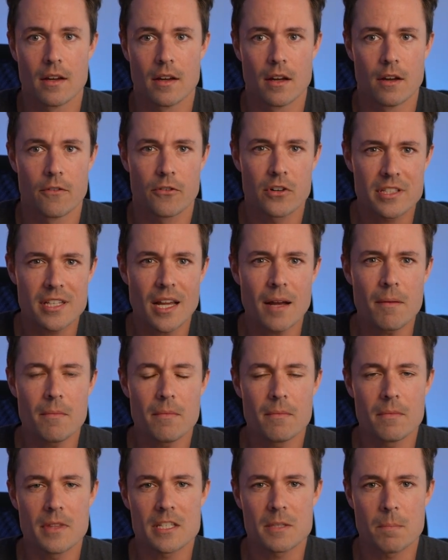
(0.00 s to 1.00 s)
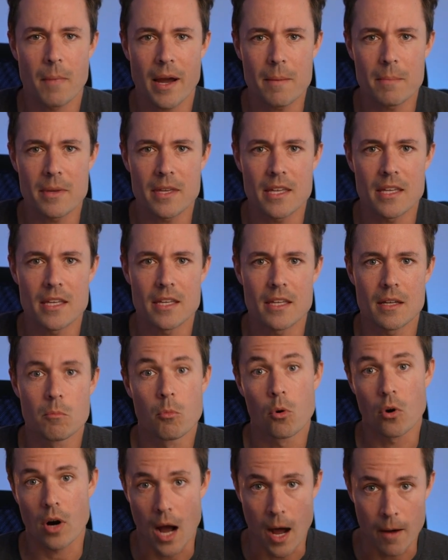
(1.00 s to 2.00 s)
For some, this might be
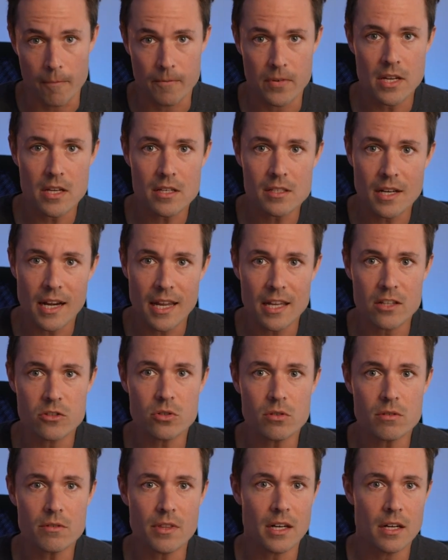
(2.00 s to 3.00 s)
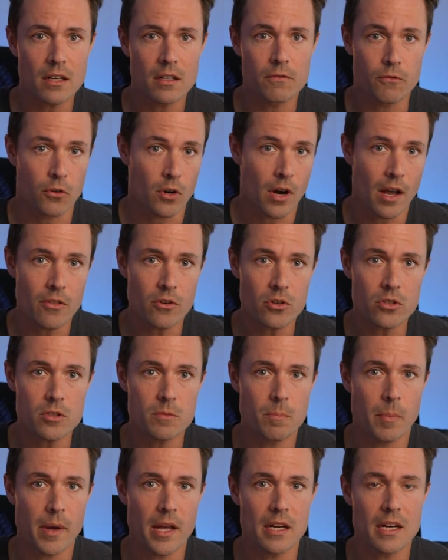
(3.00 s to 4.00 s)
more obvious an answer than for others,
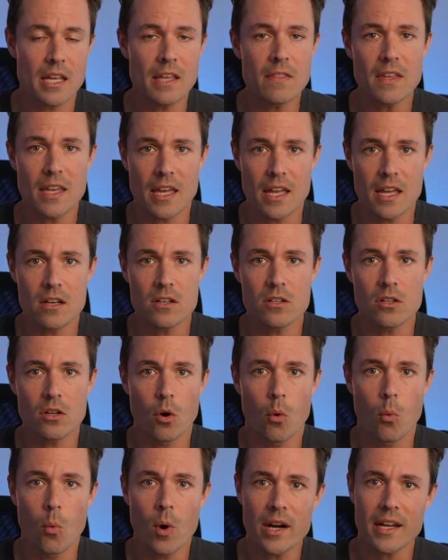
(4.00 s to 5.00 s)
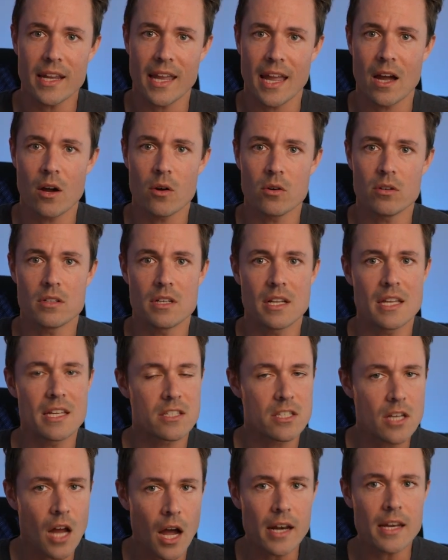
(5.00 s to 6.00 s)
but in the end, one account is
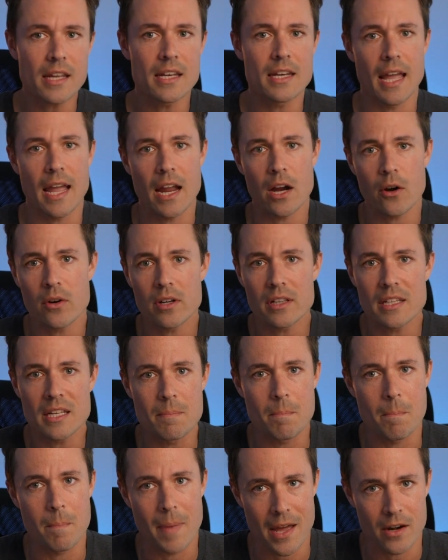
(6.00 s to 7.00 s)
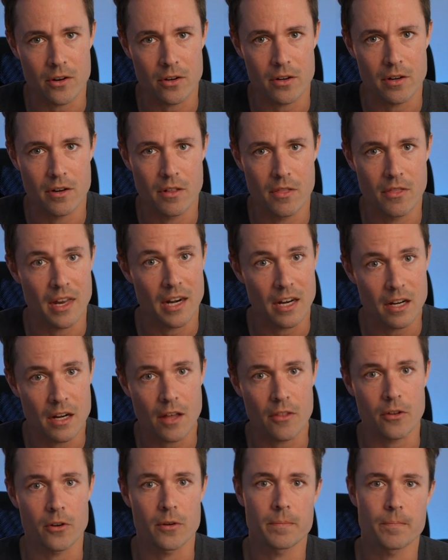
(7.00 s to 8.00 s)
not inherently better than another.